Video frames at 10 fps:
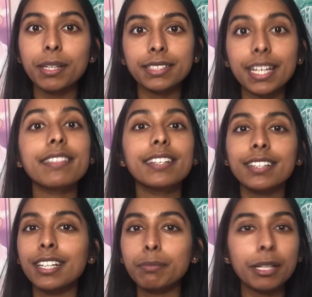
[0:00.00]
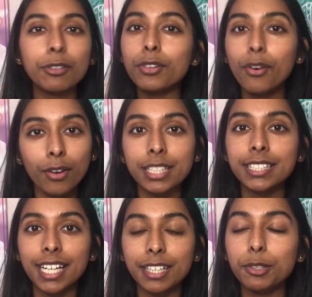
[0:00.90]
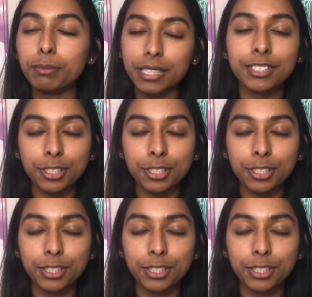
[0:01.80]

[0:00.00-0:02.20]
because I think I'd been on holiday or been